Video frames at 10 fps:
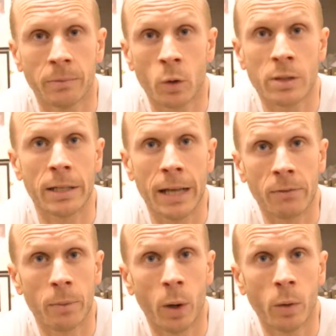Chris didn't
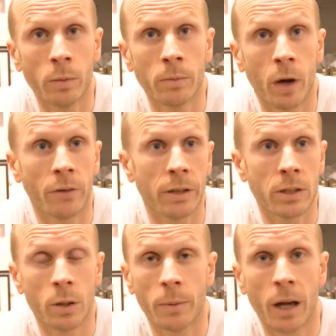have the bottle, offered it
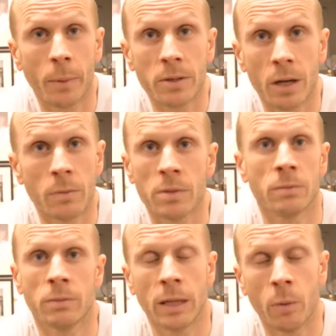to him a couple of times,
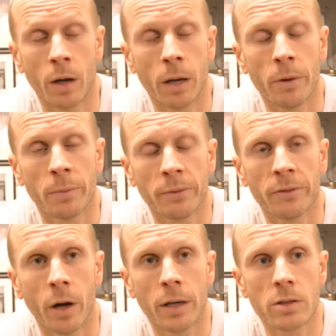he won't come up and
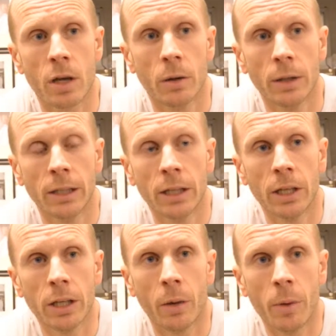fight. So,
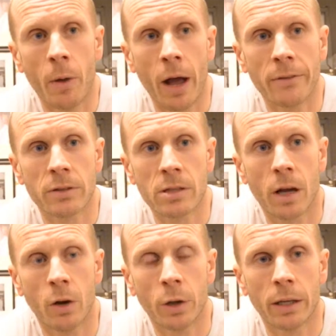we might have to
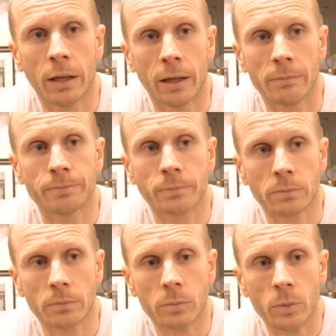start looking at
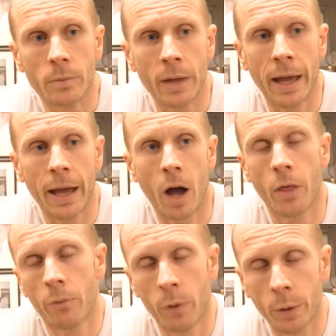
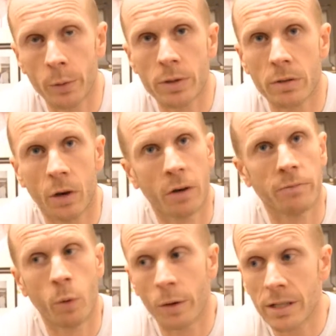other routes of
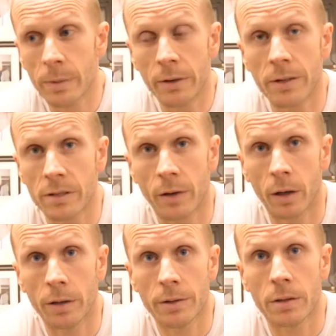more experienced
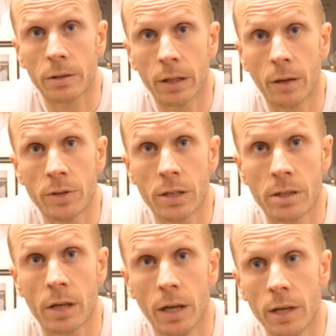fighters,
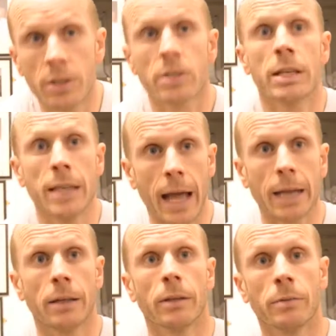just to
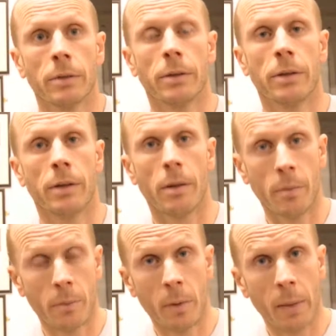gain the
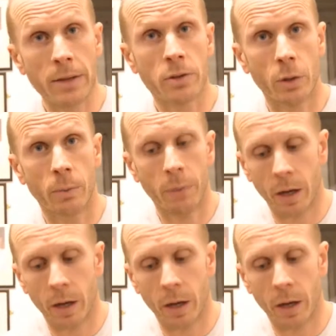momentum.